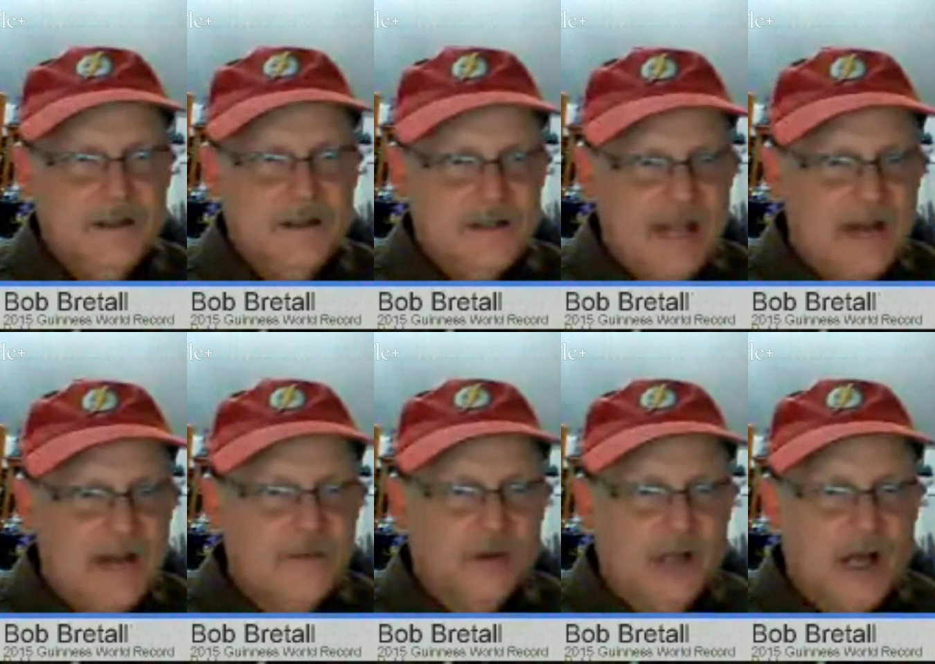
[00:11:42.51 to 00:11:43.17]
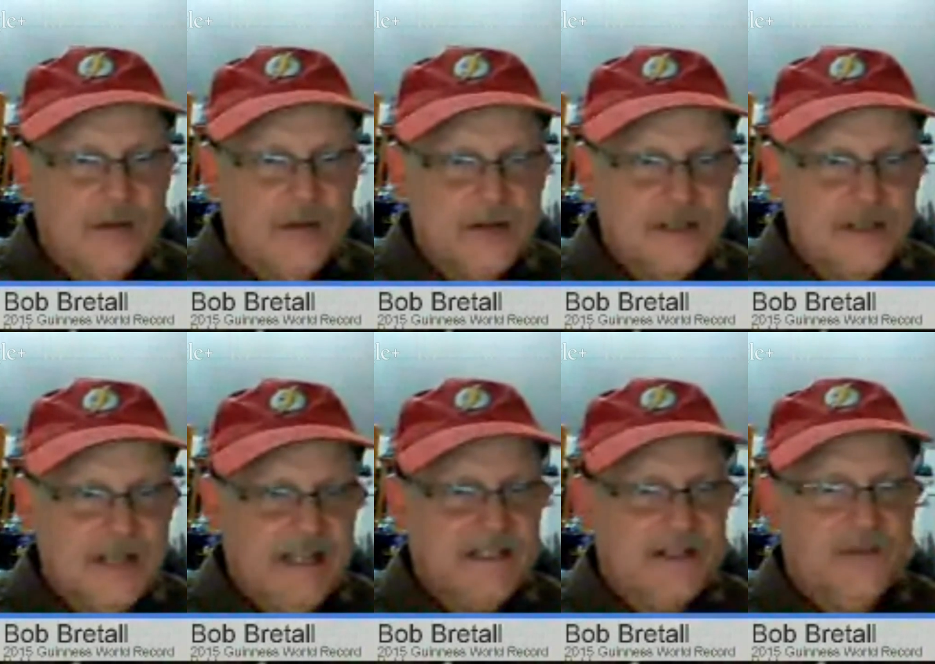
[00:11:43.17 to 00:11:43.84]
several other
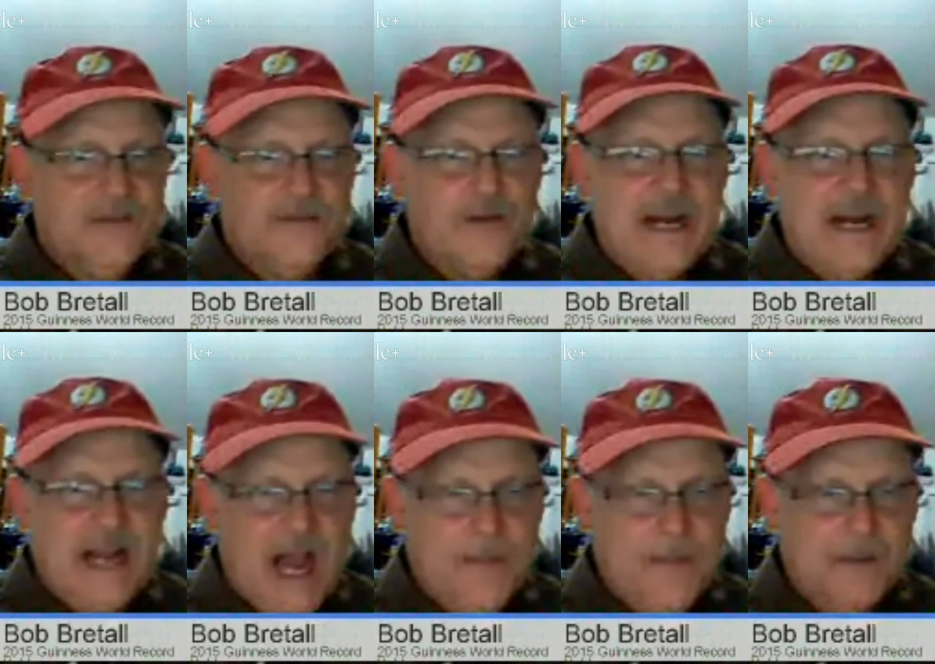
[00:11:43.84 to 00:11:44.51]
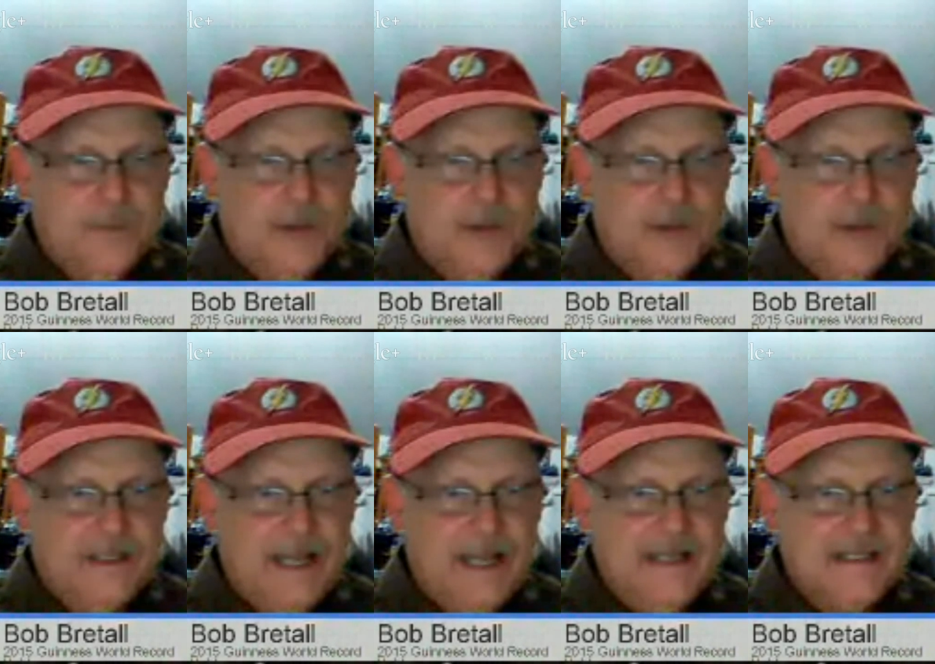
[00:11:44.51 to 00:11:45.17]
sites. The Free Comic Book
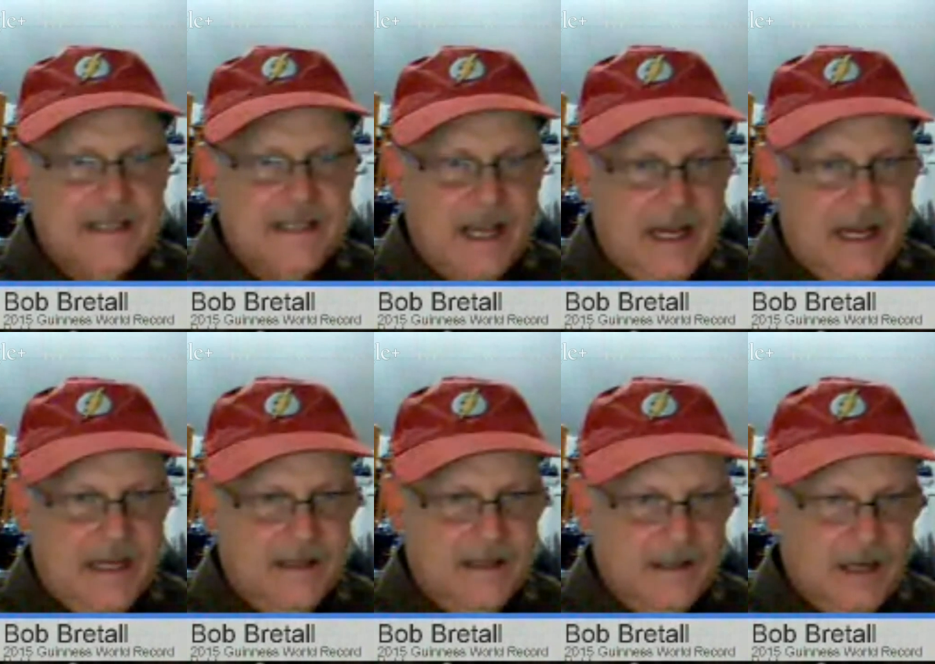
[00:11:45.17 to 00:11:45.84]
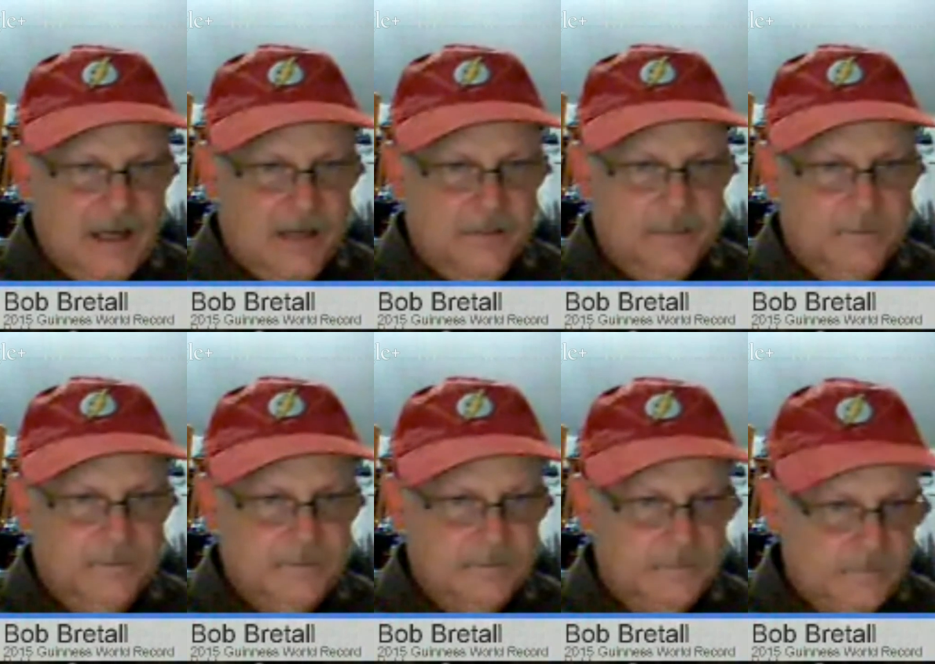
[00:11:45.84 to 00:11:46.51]
Day site
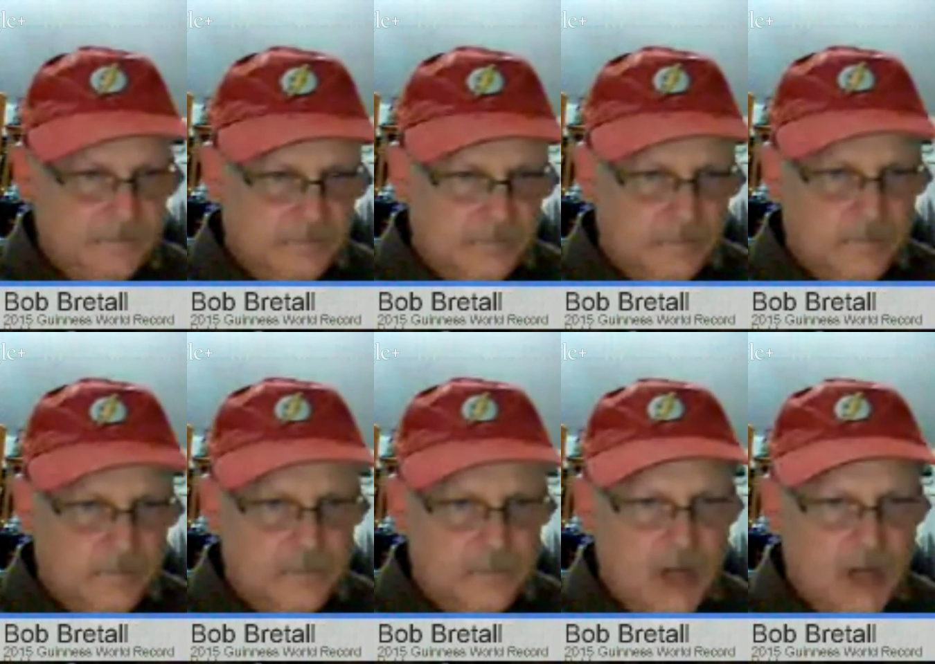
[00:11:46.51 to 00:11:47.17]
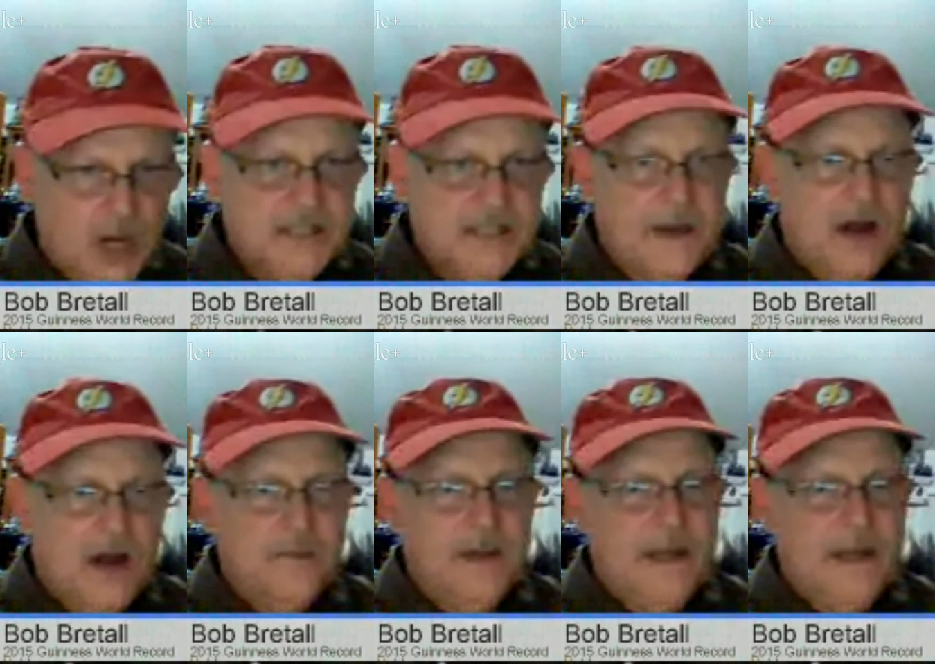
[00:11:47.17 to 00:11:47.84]
talked
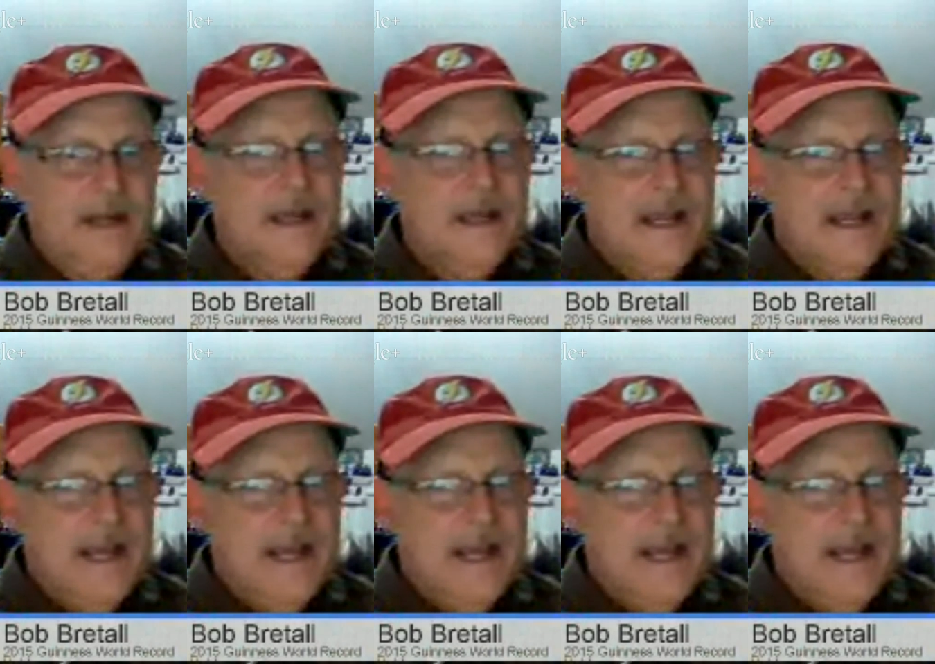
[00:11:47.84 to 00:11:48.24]
about me.